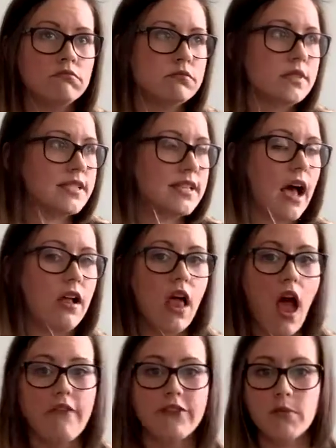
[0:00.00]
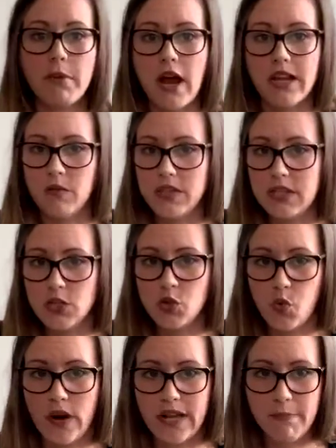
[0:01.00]
cell of your body within
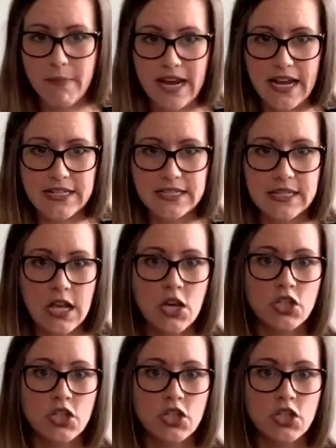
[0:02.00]
20 minutes.